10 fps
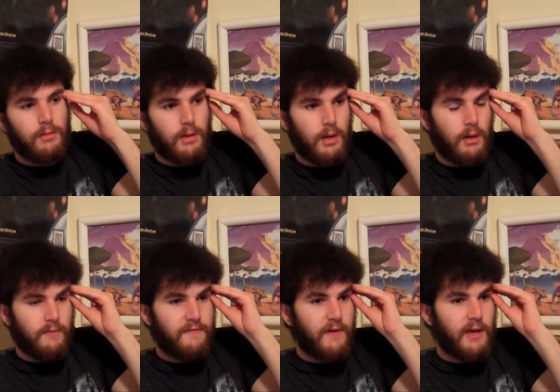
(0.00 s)
uh,
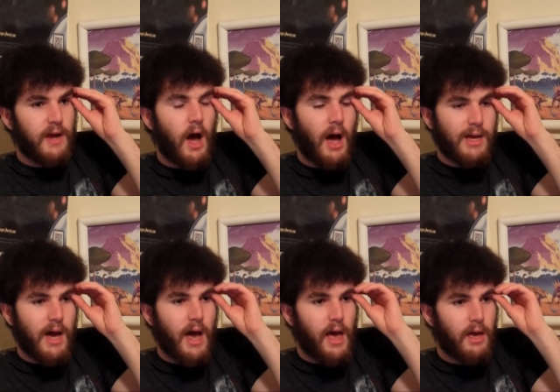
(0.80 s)
freaking
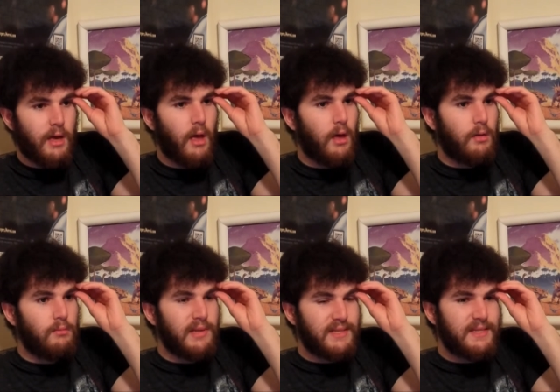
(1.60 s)
Hawkeye,
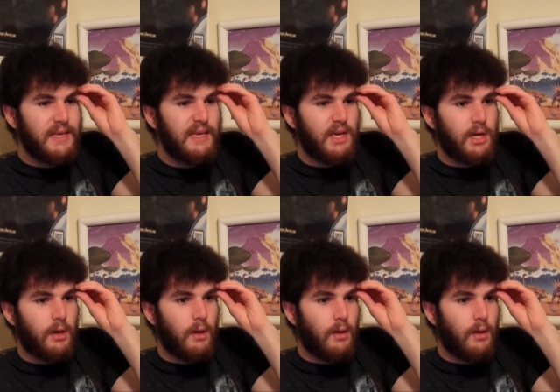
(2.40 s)
Mystique,